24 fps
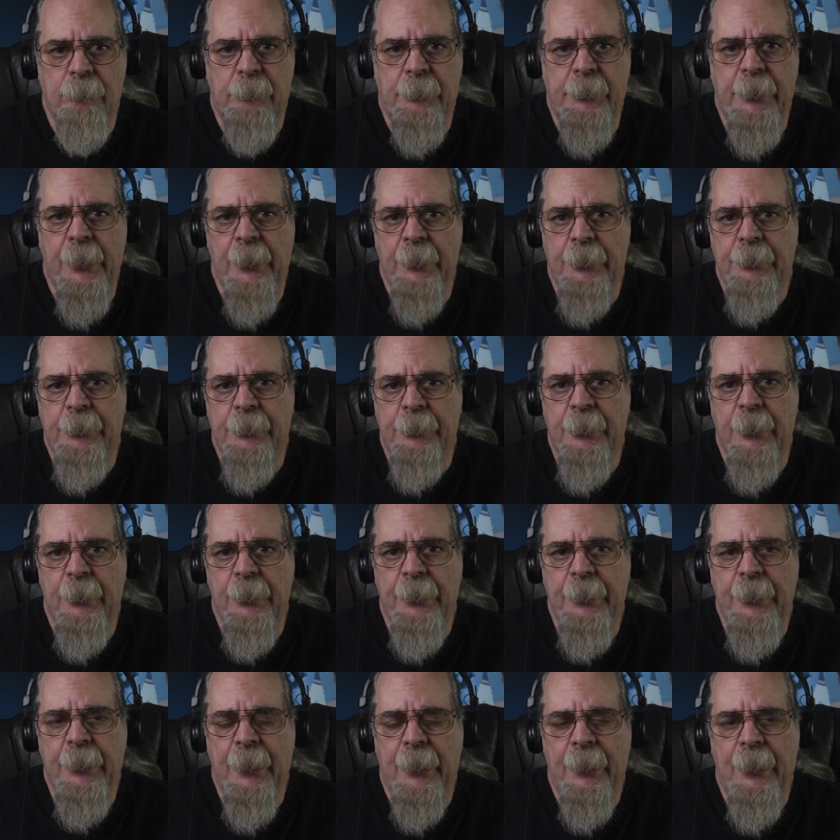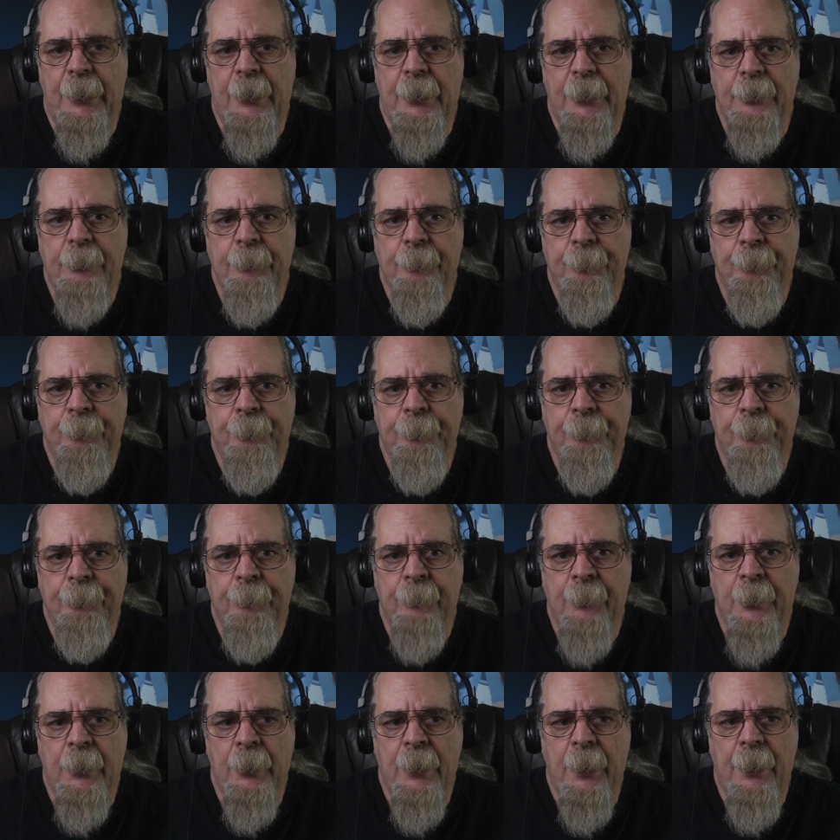test study guide.
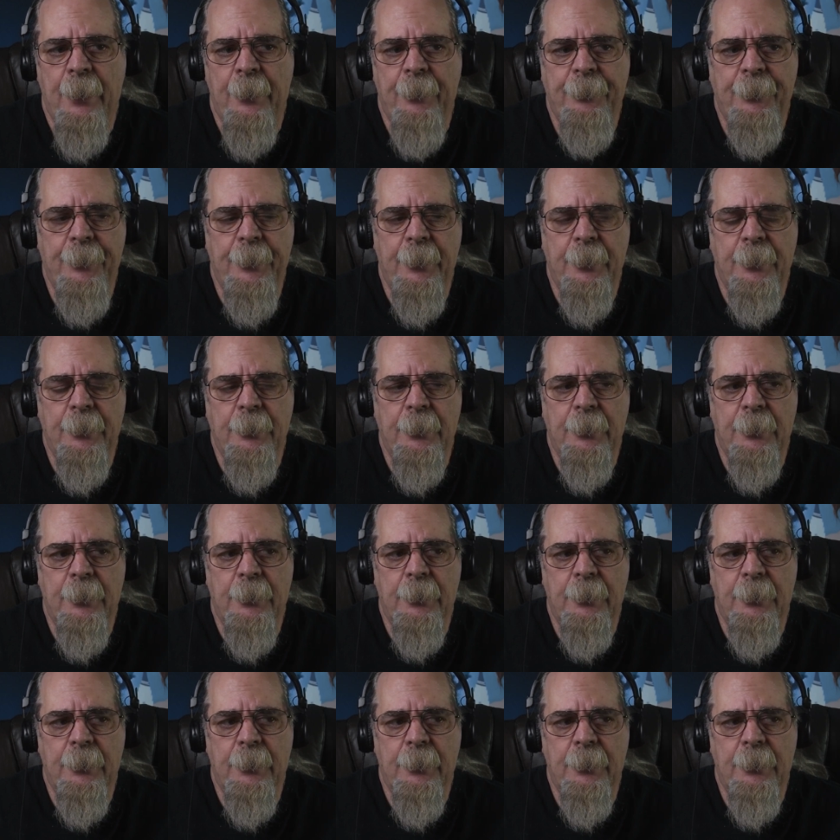And then